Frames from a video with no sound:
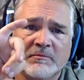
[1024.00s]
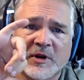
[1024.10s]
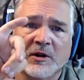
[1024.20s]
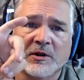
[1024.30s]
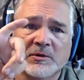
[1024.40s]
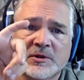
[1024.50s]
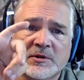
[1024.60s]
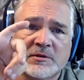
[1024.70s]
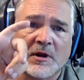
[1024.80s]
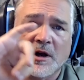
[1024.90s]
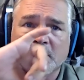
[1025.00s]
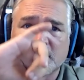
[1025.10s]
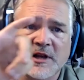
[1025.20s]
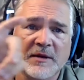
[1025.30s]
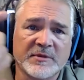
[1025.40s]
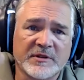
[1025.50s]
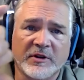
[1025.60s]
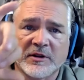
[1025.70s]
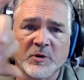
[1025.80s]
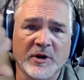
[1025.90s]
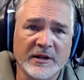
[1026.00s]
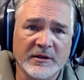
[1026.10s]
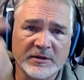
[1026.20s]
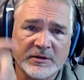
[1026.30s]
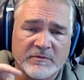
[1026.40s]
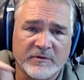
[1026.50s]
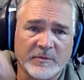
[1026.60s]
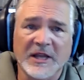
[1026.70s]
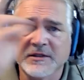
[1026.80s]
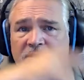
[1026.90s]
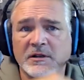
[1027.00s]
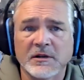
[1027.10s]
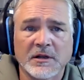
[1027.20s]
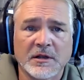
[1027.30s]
all those hollow stems of all the perennials from last year